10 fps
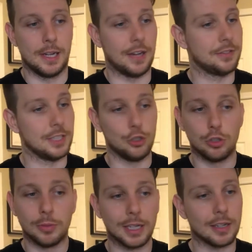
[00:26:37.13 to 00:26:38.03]
I've seen
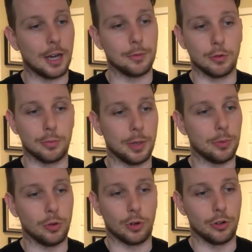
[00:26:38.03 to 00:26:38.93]
too many times where
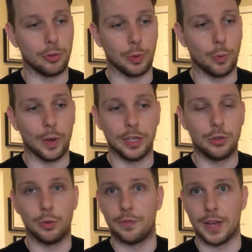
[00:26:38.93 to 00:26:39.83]
people are doing way
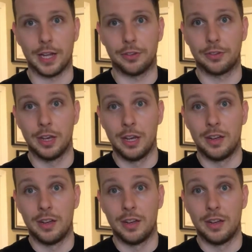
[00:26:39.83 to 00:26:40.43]
too advanced